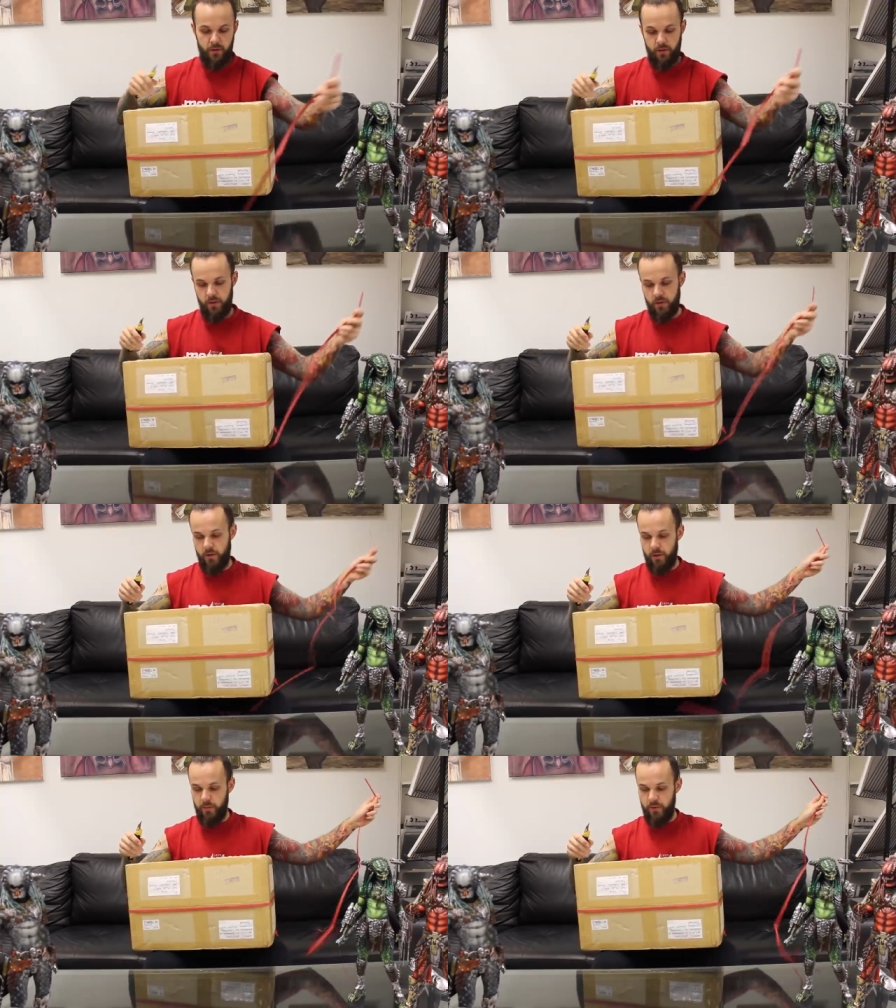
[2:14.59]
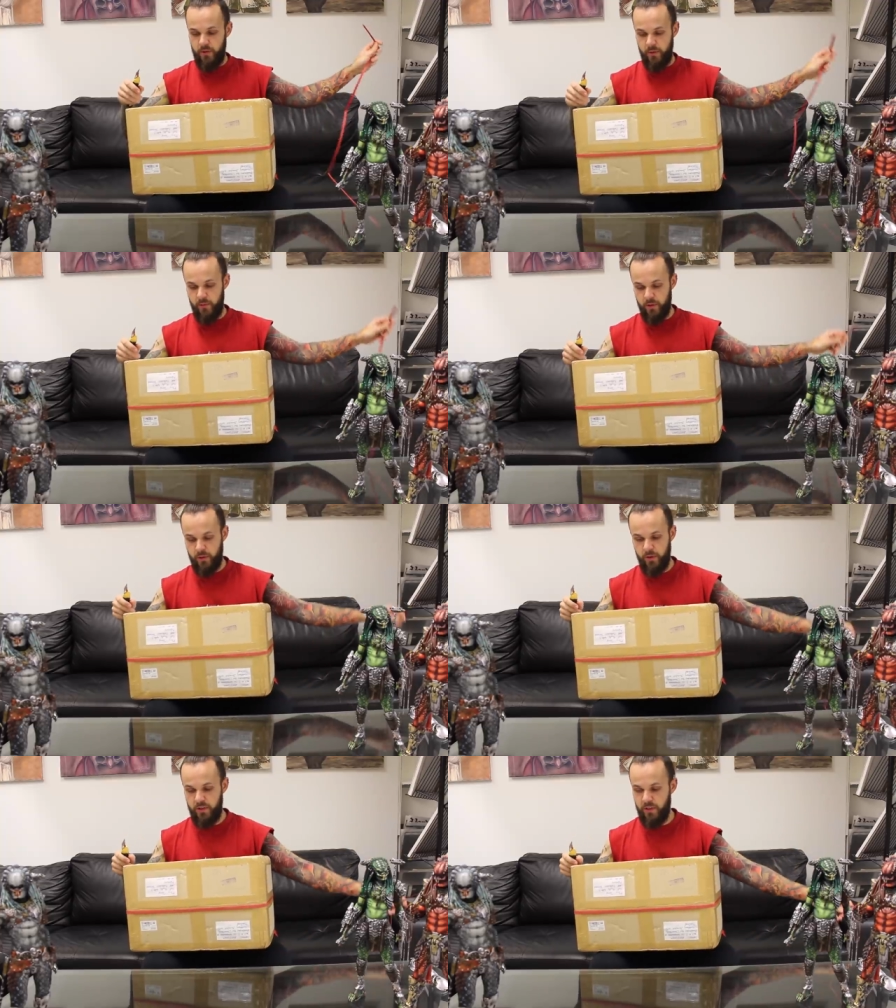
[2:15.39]
I'm not
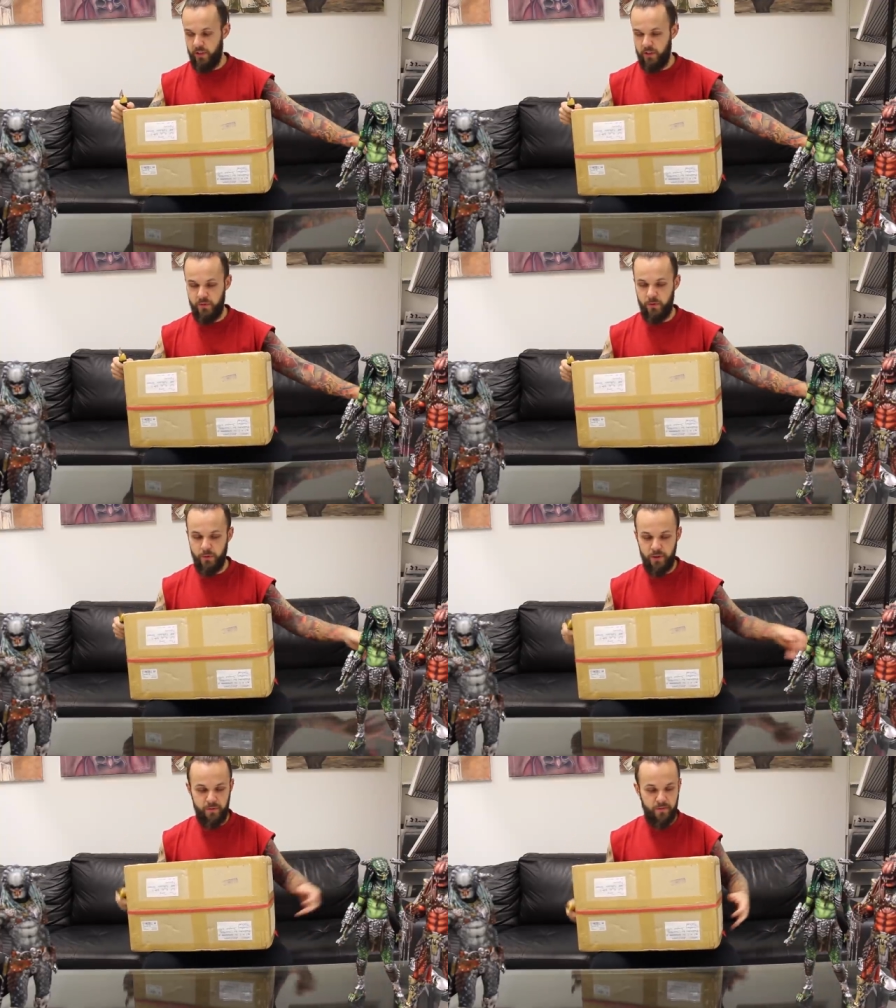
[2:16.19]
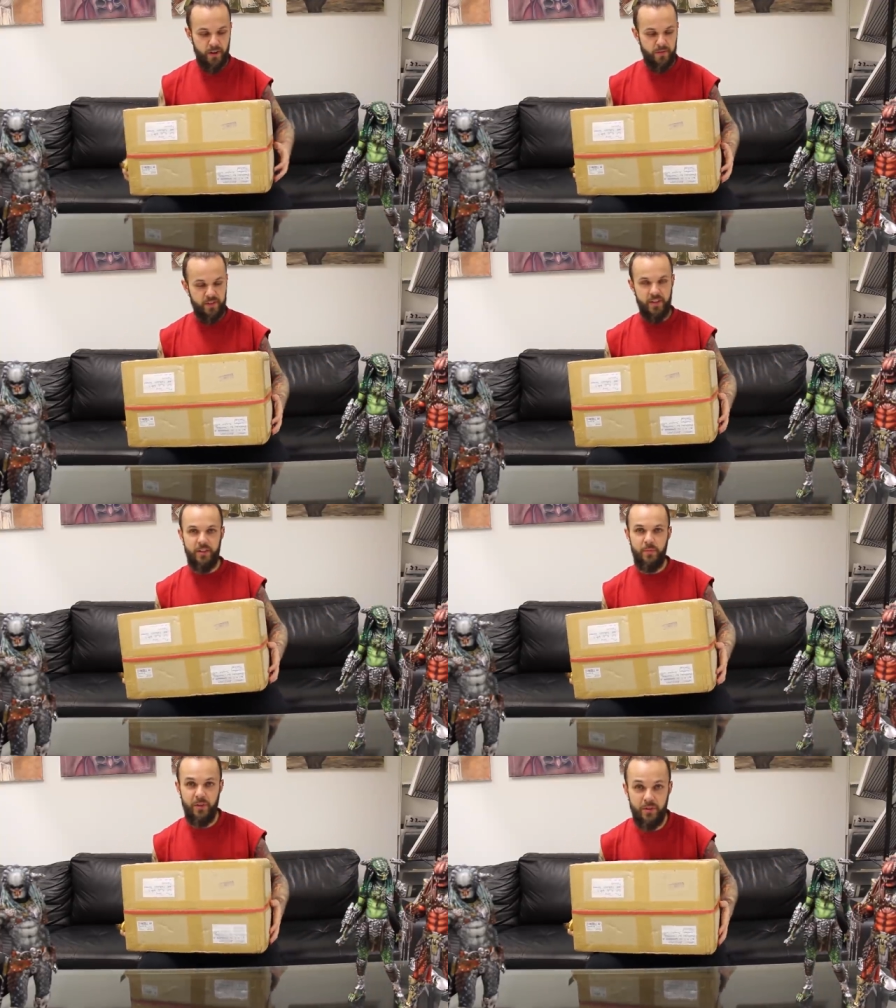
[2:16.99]
sure, I think it's 45
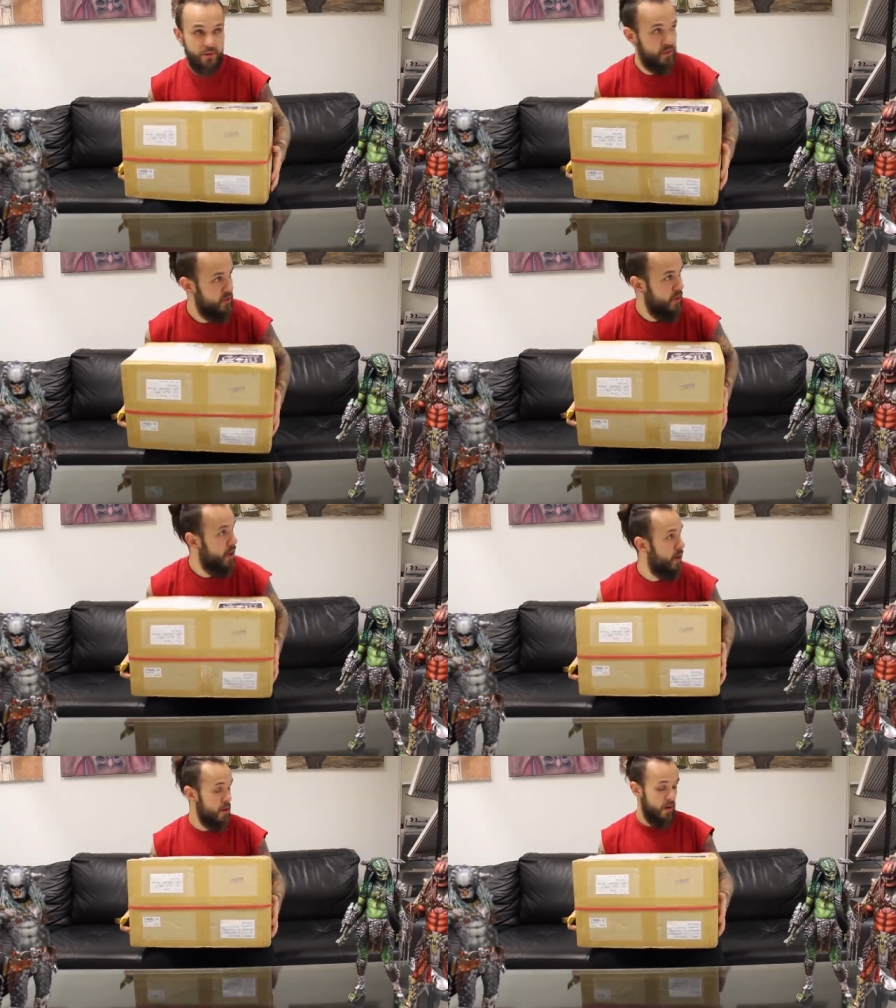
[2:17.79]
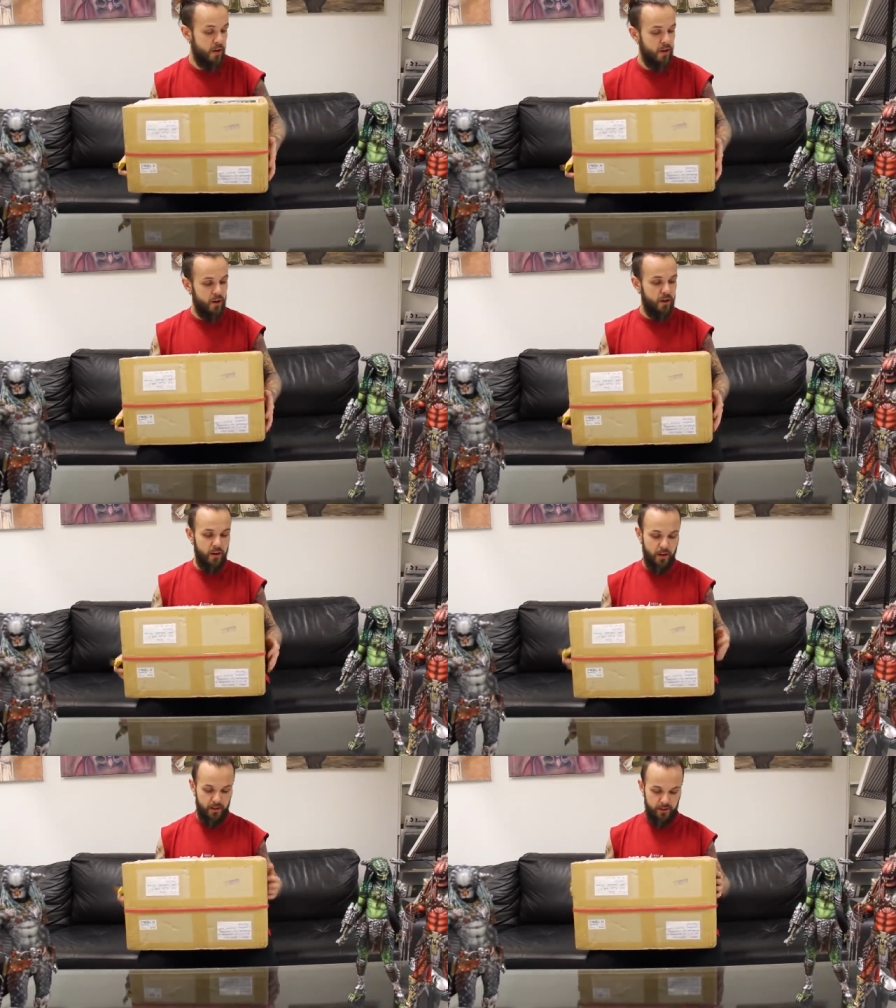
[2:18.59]
centimeters high,
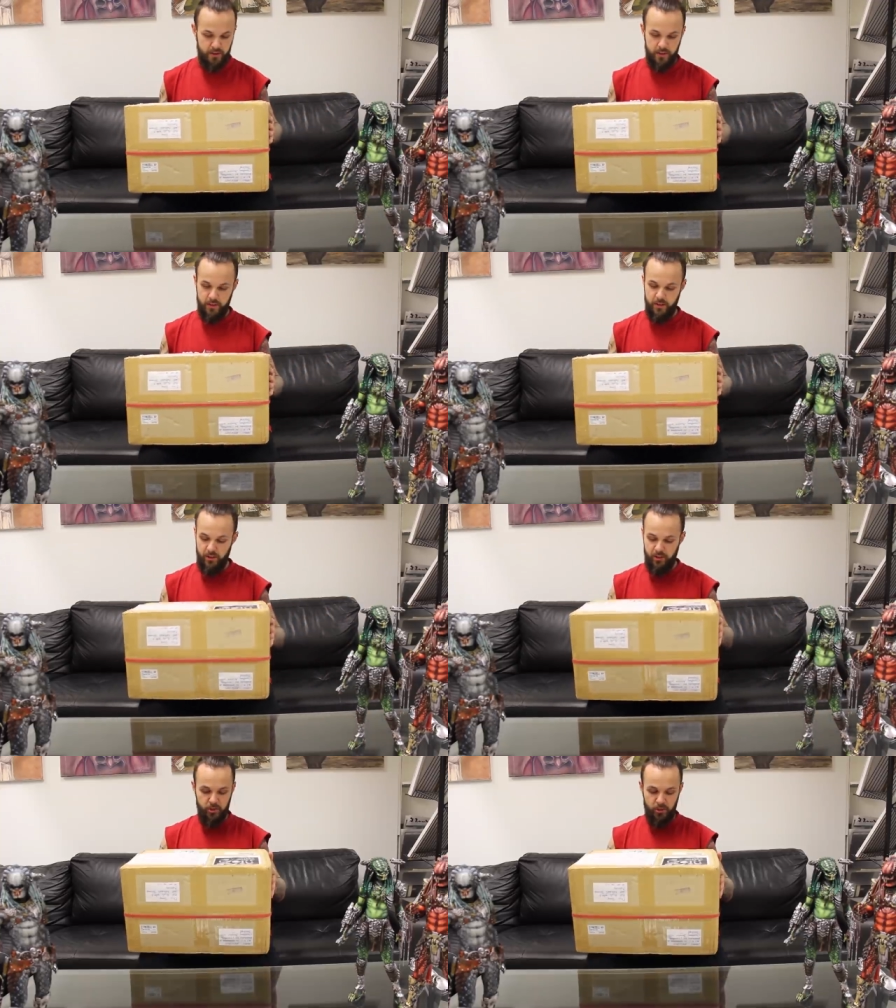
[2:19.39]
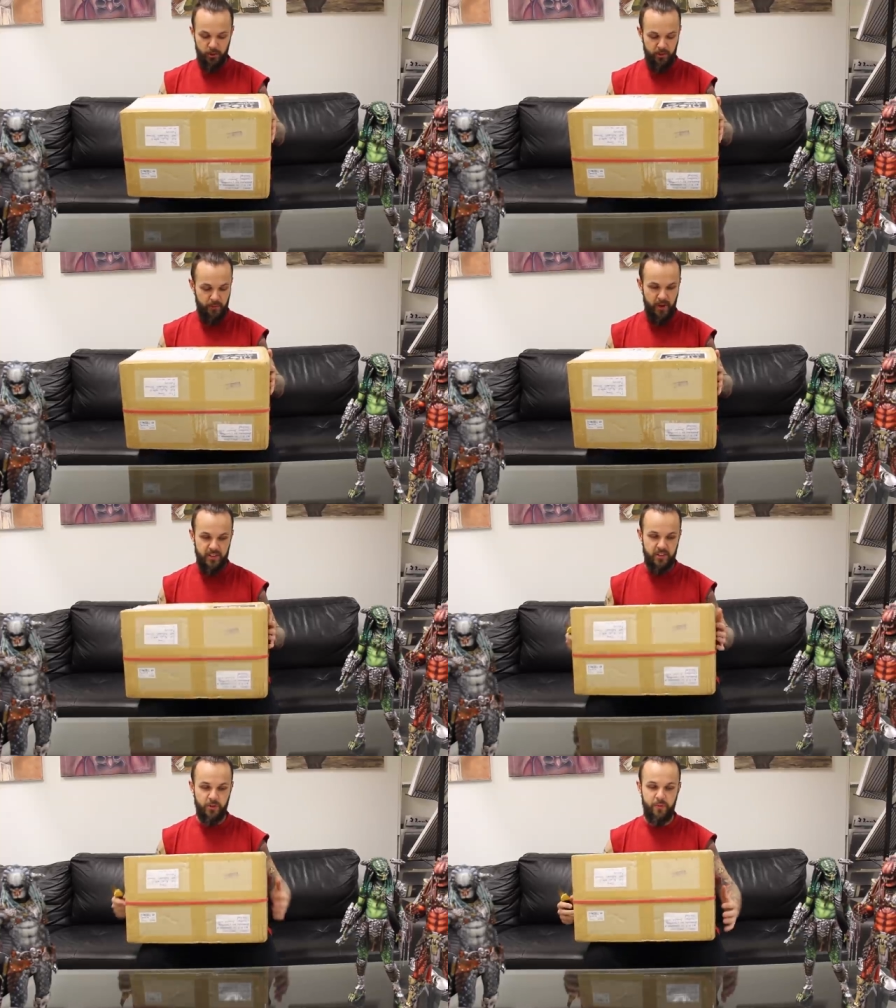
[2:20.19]
and it just looked
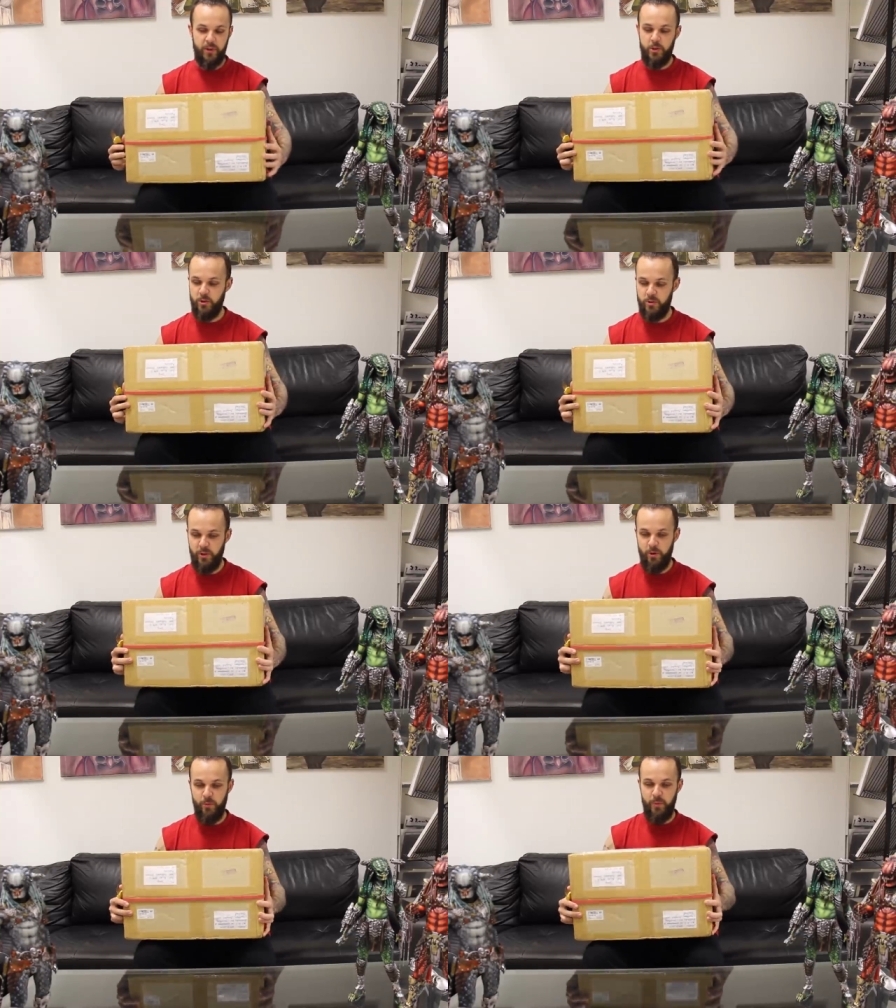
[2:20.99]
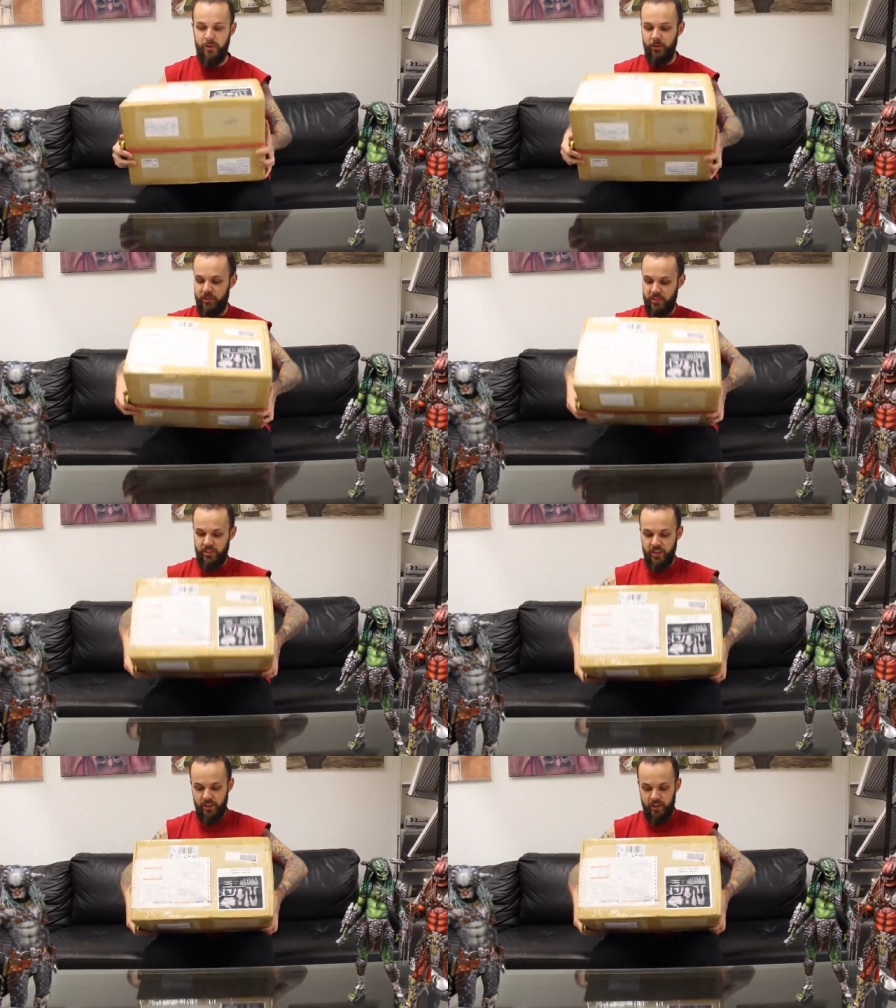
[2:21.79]
amazing on the picture, so I hope it looks